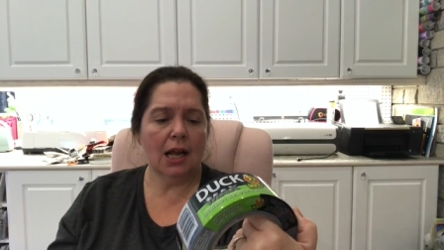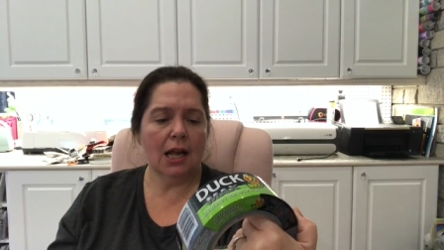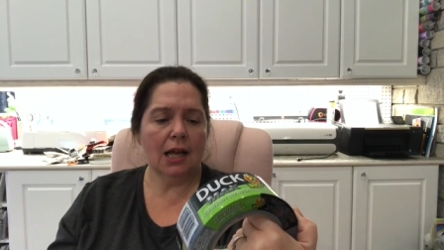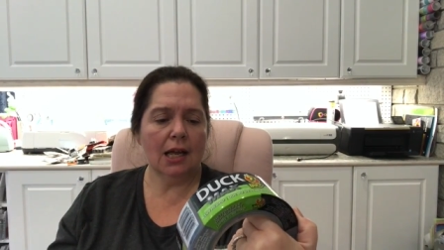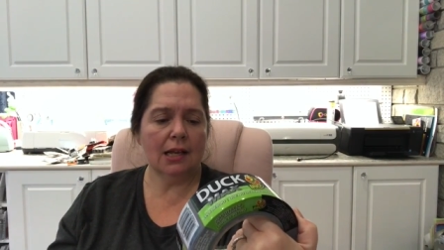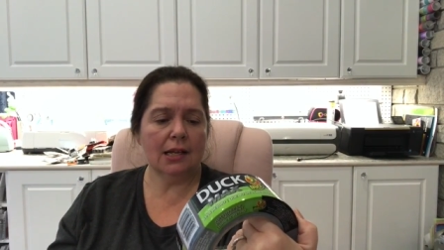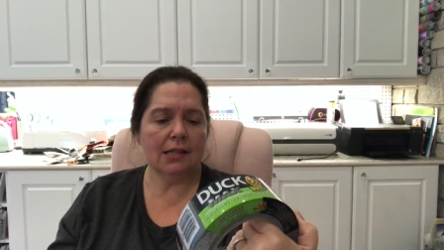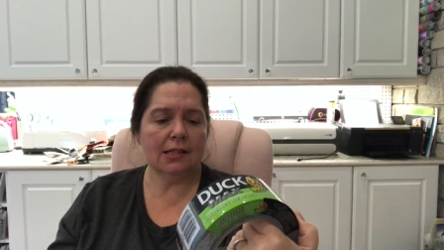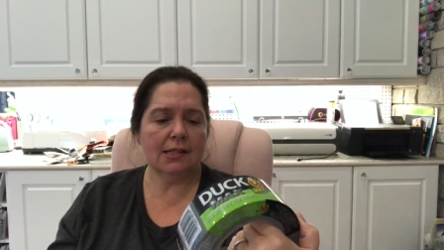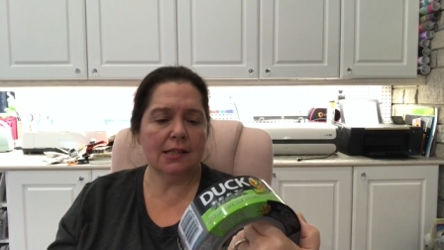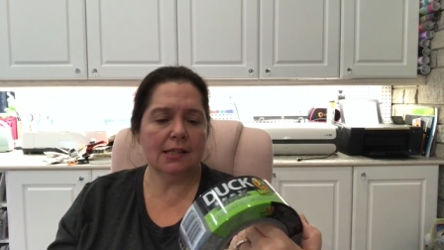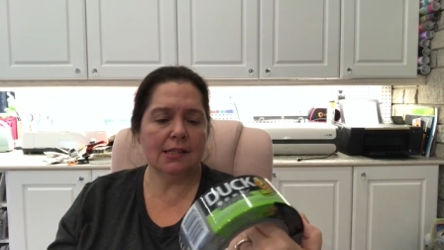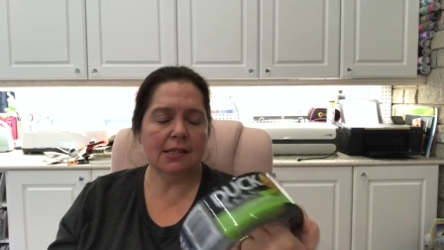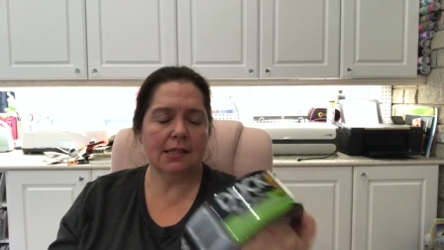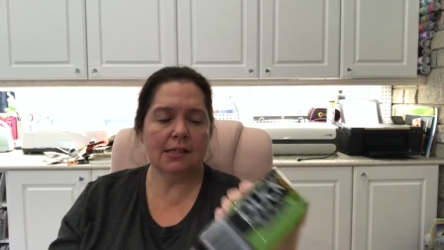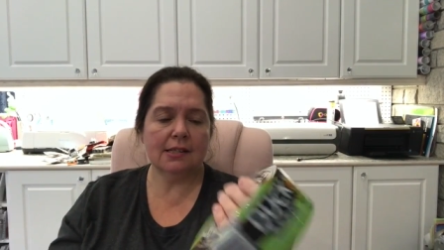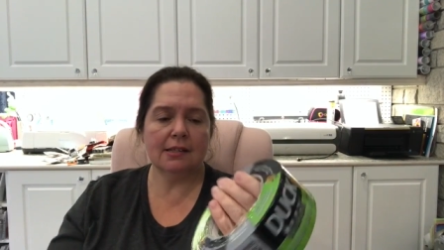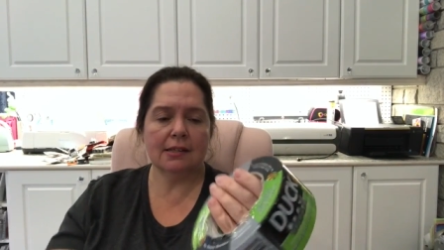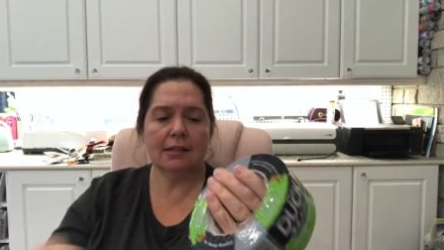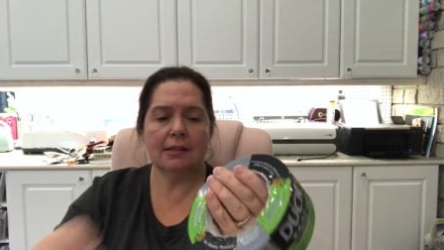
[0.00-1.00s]
and it says
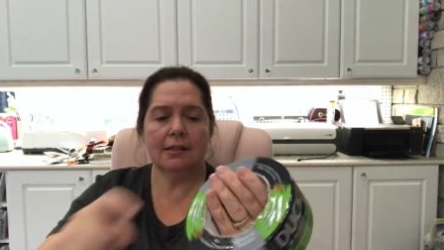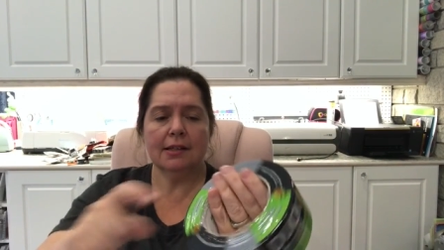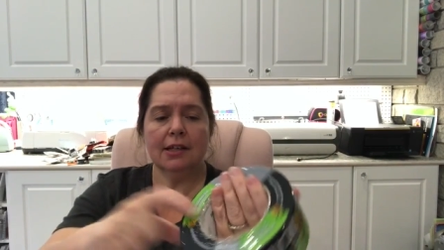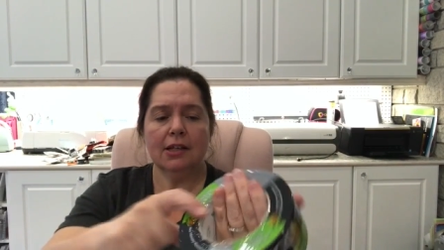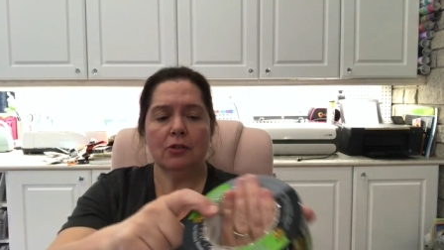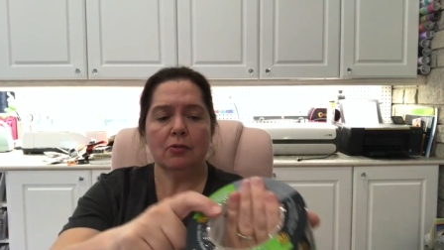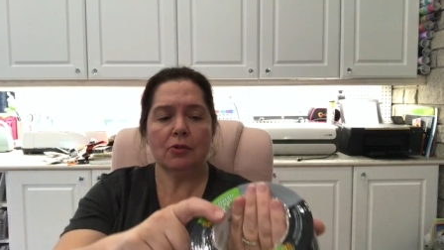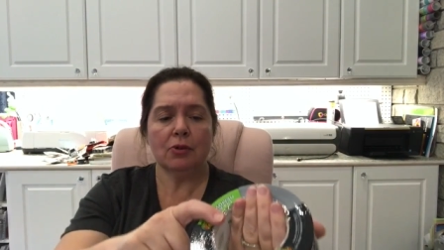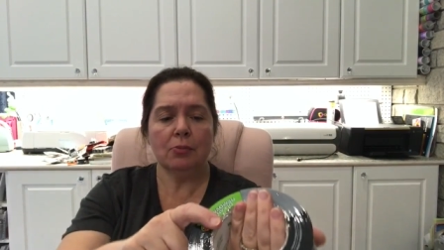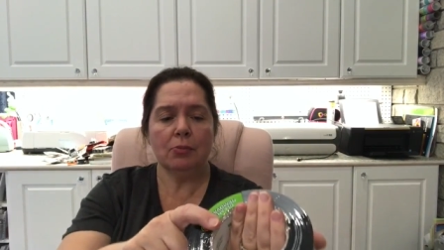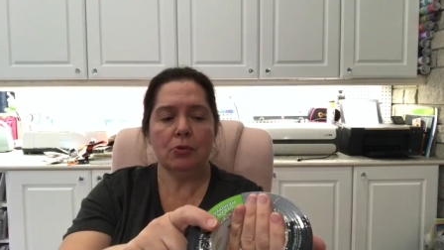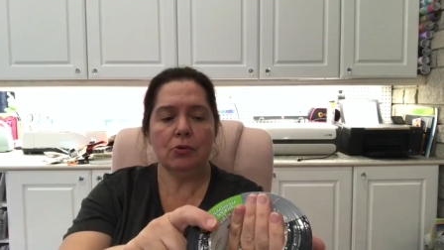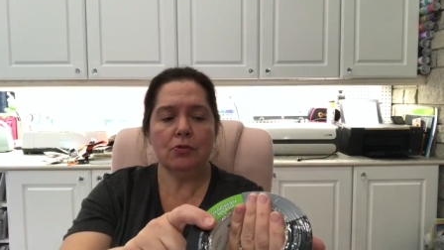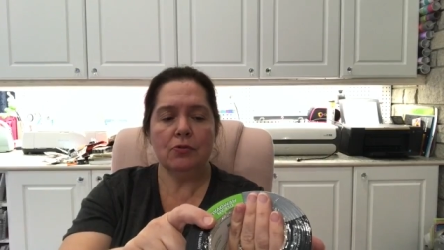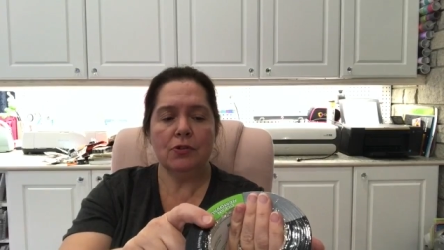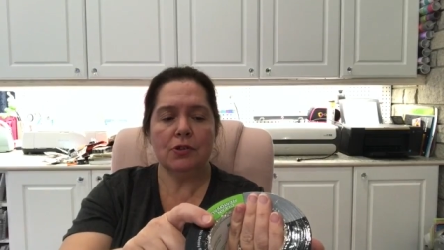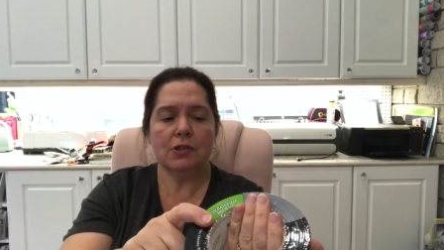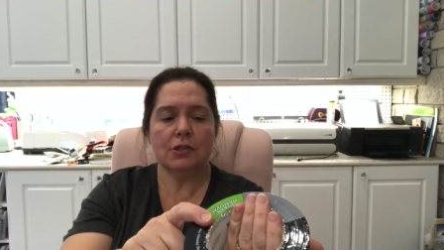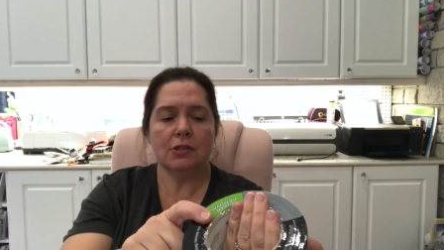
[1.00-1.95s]
it's the clean removal,